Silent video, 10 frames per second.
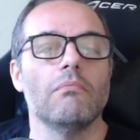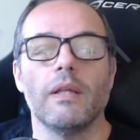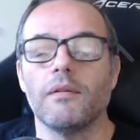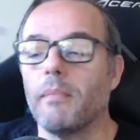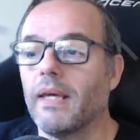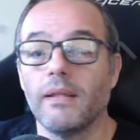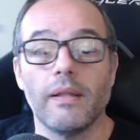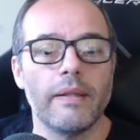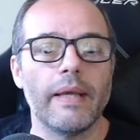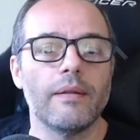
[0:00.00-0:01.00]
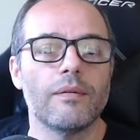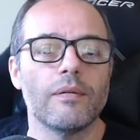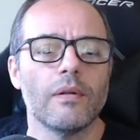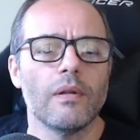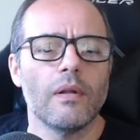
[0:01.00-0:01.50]
let's make it
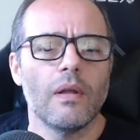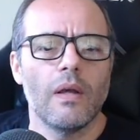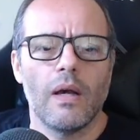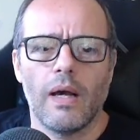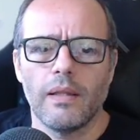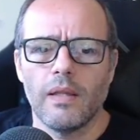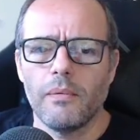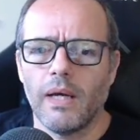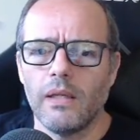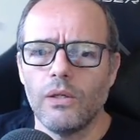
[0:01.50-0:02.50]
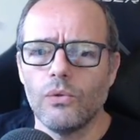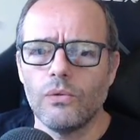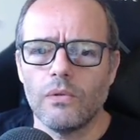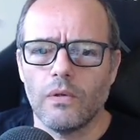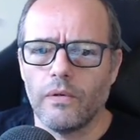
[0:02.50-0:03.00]
ticks. And the
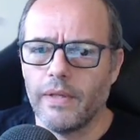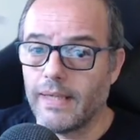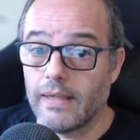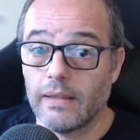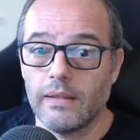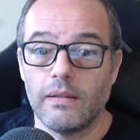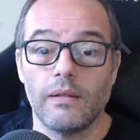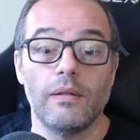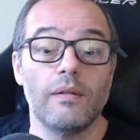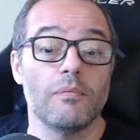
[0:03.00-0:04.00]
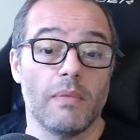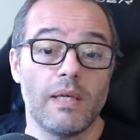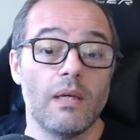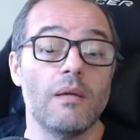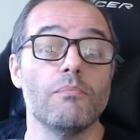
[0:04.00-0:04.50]
value of the target is my
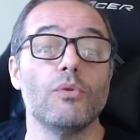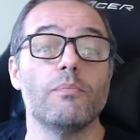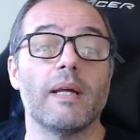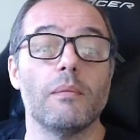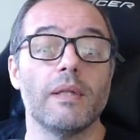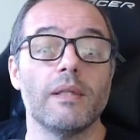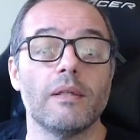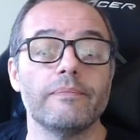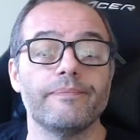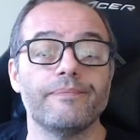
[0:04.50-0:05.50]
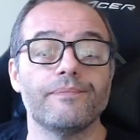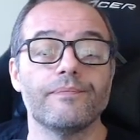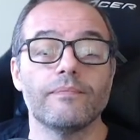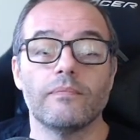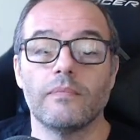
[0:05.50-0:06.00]
input parameter,
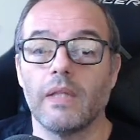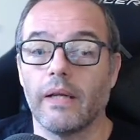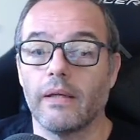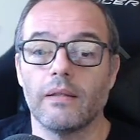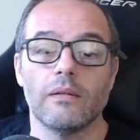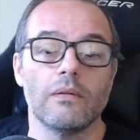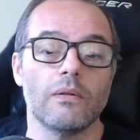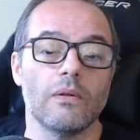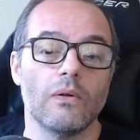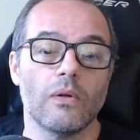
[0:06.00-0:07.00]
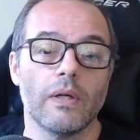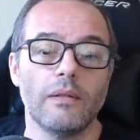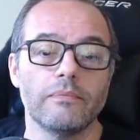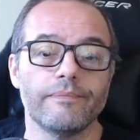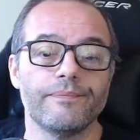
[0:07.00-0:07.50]
target.
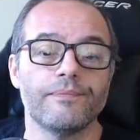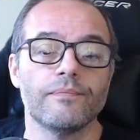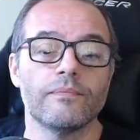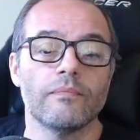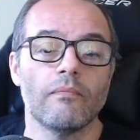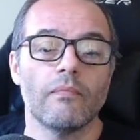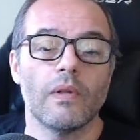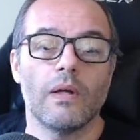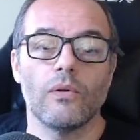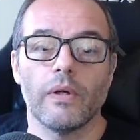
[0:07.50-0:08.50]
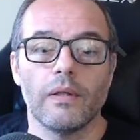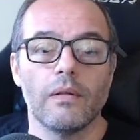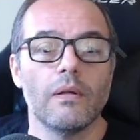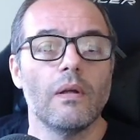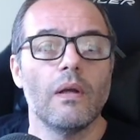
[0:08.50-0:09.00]
Okay? And okay.
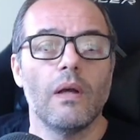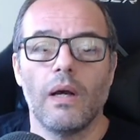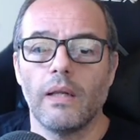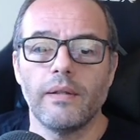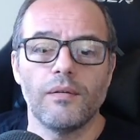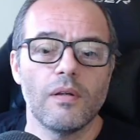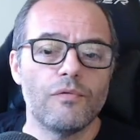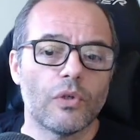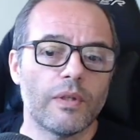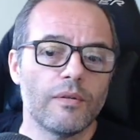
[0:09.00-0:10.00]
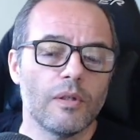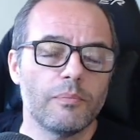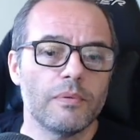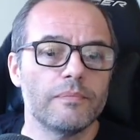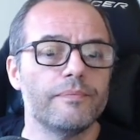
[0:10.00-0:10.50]
And the same for the stop.